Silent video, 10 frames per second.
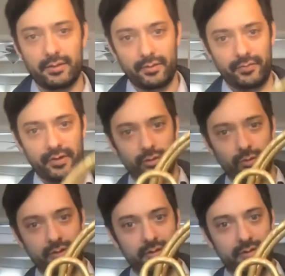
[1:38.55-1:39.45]
the French
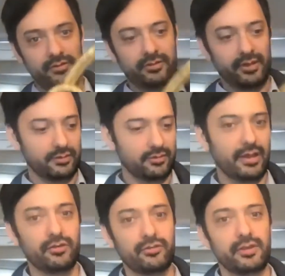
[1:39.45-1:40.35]
horn since
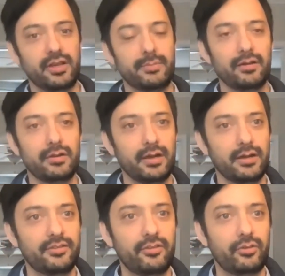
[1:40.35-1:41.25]
I was in about
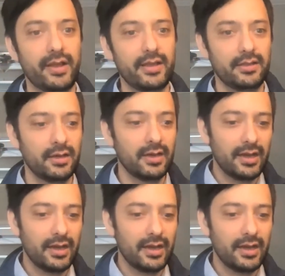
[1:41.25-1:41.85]
6th grade,